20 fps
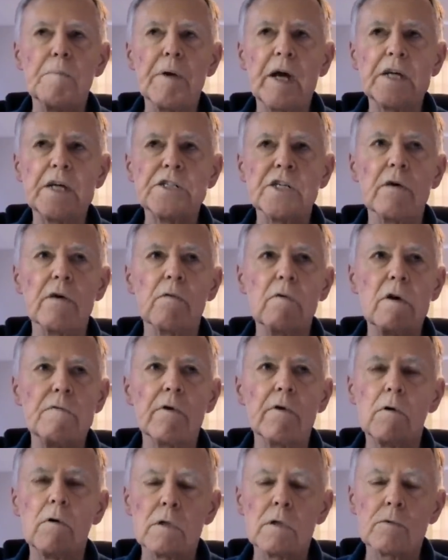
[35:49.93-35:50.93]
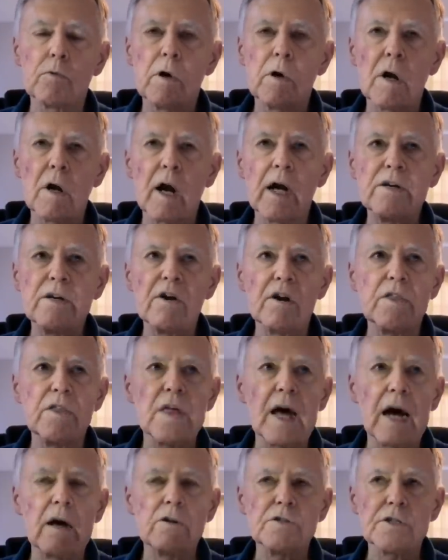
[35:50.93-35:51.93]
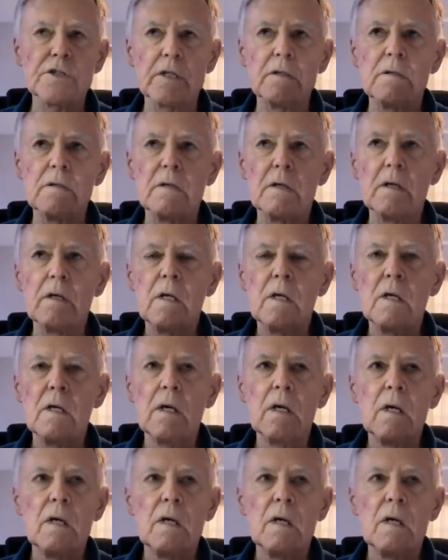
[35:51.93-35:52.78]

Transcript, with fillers: of the peasant revolt, where a hundred thousand,